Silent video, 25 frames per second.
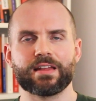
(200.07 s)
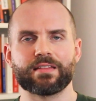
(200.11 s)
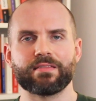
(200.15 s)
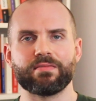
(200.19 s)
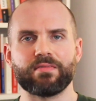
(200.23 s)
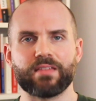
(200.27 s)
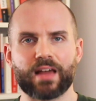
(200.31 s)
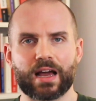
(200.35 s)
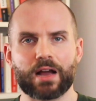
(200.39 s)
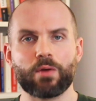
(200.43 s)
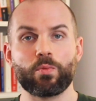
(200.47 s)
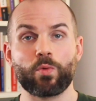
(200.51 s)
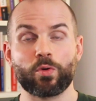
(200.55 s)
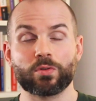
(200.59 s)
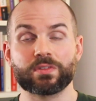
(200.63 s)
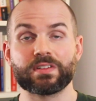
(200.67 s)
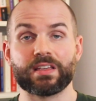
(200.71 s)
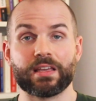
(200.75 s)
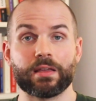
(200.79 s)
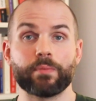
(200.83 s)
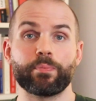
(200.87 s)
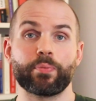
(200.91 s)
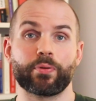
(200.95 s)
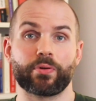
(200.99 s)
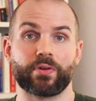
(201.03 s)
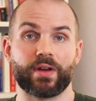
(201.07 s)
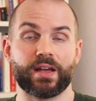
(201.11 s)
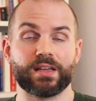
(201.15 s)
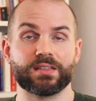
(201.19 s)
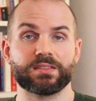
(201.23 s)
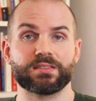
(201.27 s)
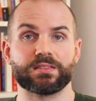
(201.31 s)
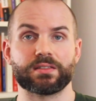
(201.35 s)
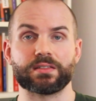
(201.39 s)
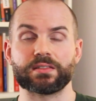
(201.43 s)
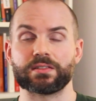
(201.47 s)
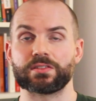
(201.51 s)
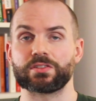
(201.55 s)
that will take
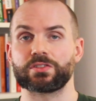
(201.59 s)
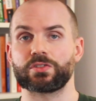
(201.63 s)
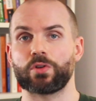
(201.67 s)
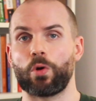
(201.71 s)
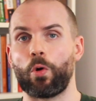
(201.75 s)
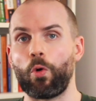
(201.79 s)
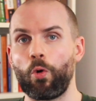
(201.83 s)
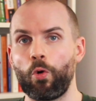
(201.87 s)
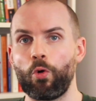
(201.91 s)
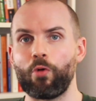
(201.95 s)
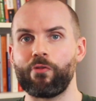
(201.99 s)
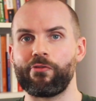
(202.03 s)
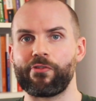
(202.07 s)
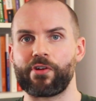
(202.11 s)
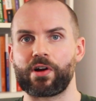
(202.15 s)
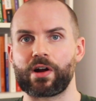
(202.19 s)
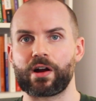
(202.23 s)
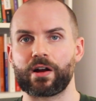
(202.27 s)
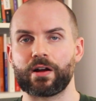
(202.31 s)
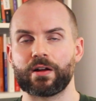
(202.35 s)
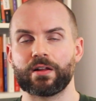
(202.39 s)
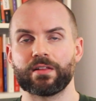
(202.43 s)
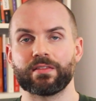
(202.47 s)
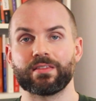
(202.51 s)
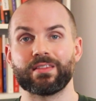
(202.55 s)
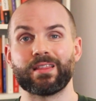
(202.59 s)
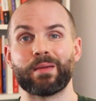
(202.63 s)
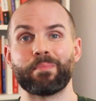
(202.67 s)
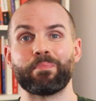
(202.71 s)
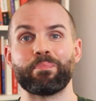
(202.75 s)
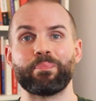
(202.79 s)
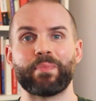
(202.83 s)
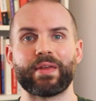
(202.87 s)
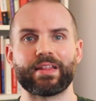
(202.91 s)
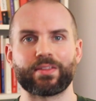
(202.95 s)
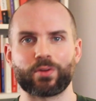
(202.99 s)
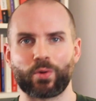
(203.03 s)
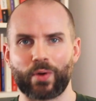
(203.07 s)
precedence over the
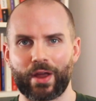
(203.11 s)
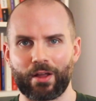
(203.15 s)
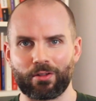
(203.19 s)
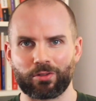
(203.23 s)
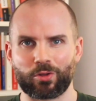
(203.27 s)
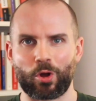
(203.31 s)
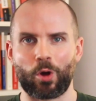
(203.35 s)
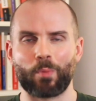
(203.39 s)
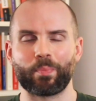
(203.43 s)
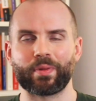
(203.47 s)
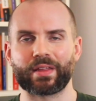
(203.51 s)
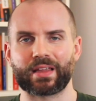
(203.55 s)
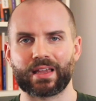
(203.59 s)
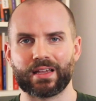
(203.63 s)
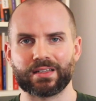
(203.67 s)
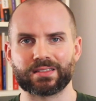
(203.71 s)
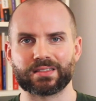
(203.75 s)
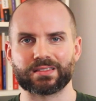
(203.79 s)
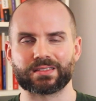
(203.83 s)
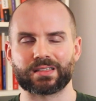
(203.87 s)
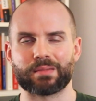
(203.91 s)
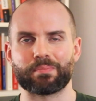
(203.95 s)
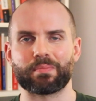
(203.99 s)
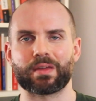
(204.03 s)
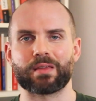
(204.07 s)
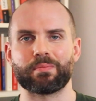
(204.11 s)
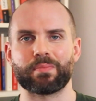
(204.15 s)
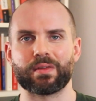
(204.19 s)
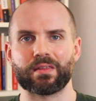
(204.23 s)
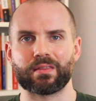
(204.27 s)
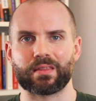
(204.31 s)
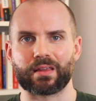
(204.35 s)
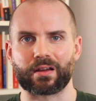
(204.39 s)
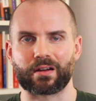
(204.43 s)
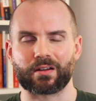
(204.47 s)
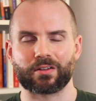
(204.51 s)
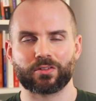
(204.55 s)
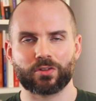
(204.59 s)
mental health complications that might be
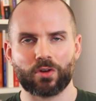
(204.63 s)
there.